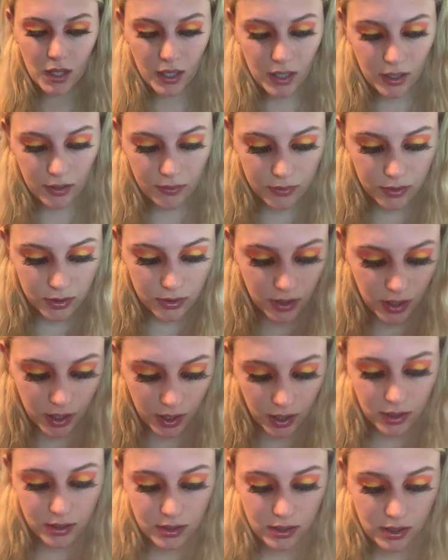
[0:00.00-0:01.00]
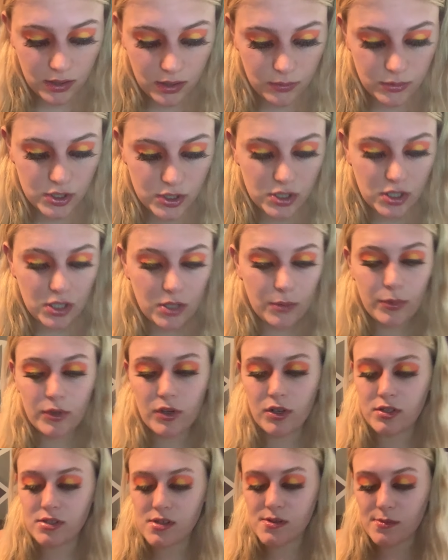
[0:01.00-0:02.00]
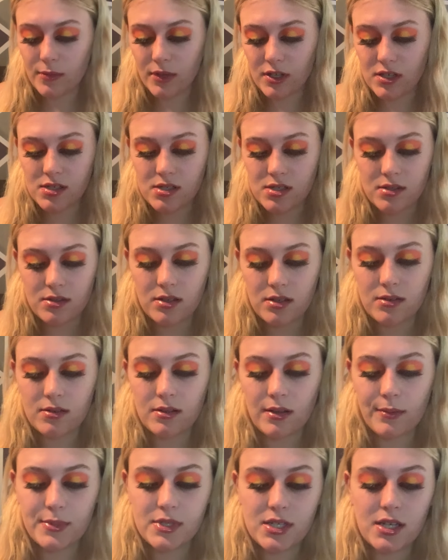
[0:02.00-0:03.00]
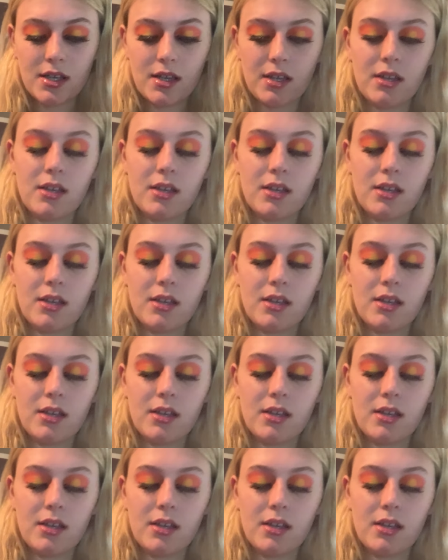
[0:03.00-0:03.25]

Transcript: After that, I'm just gonna put on some lipstick.